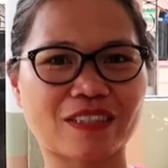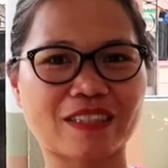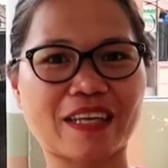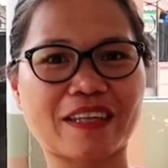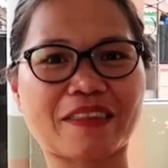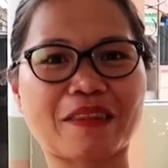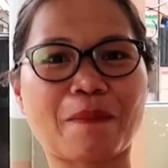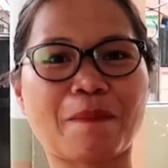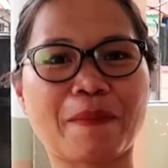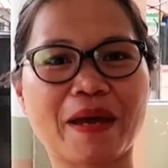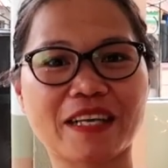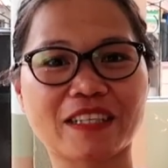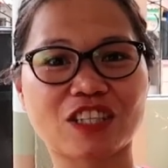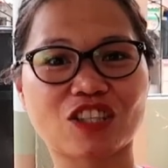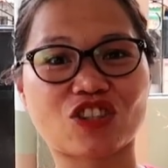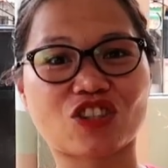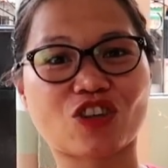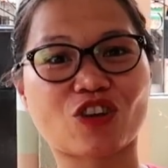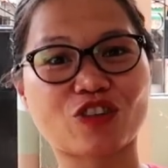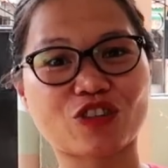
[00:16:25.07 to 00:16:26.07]
send the
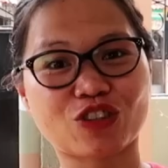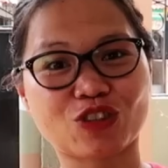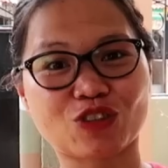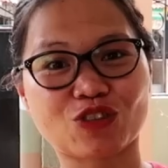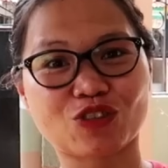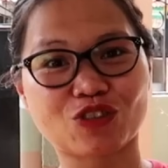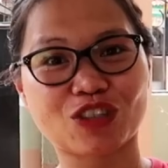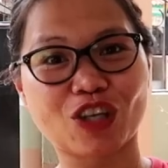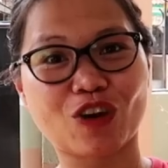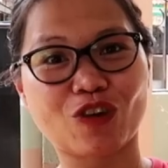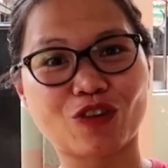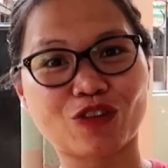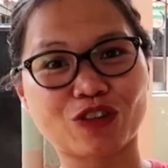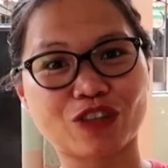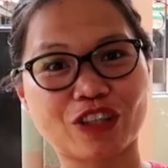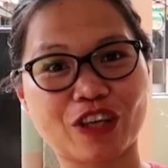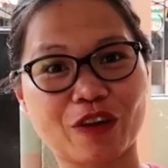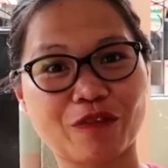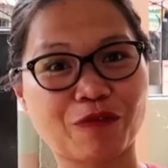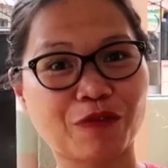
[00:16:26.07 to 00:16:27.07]
message also to
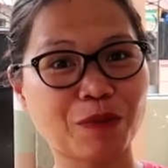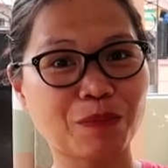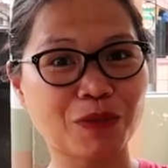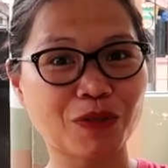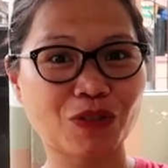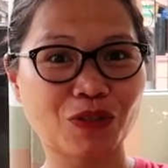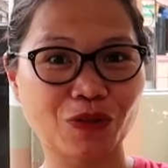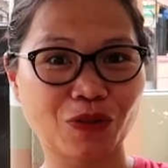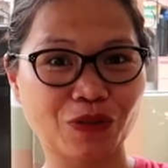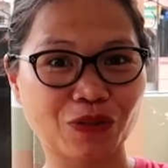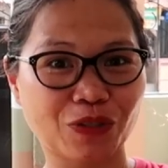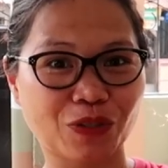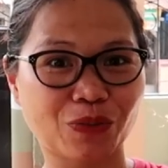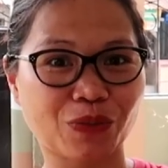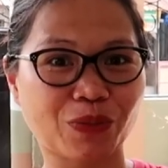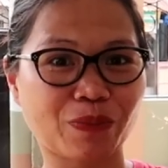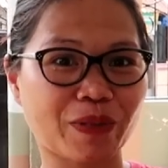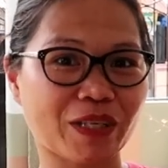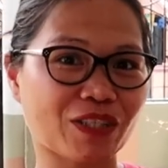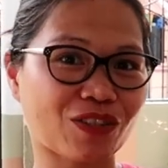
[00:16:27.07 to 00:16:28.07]
the previous owner
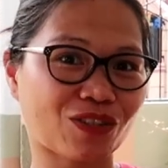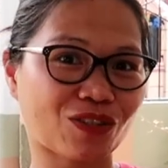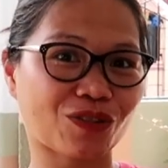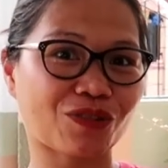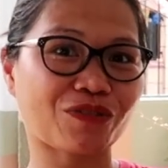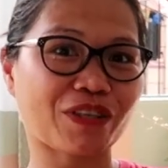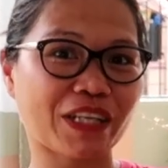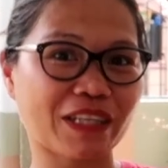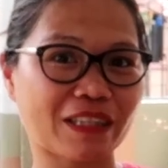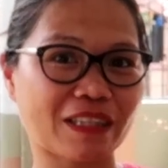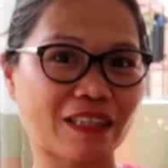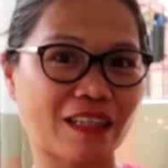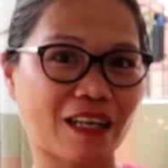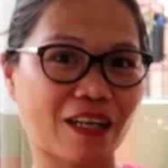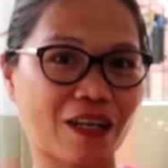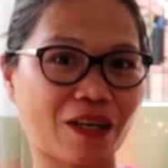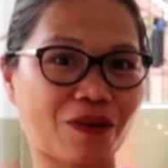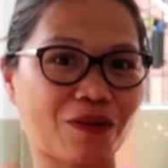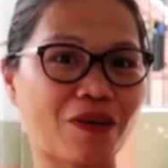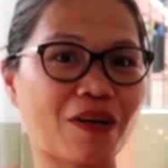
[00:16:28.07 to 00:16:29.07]
where my store right
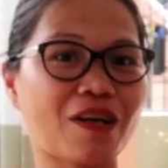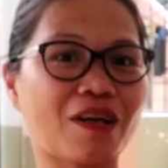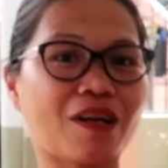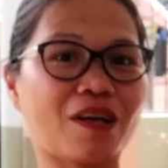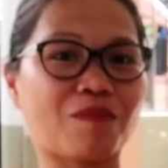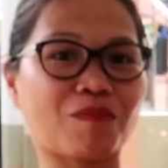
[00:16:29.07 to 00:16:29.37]
now,